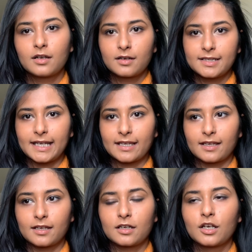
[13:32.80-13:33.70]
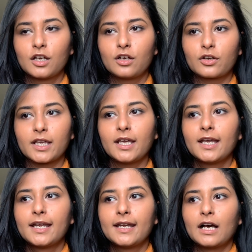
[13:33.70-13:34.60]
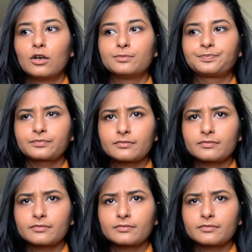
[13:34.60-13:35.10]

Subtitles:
taking it. Okay, now